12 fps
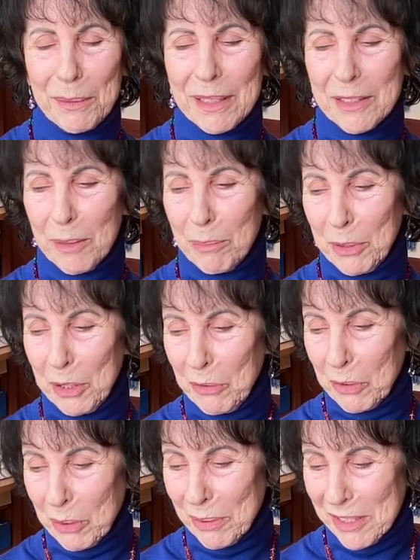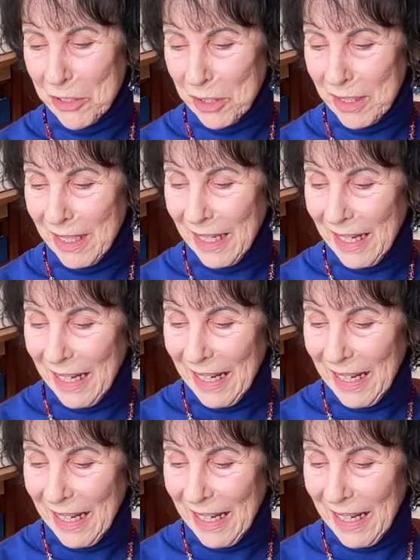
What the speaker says: That's a beautiful question.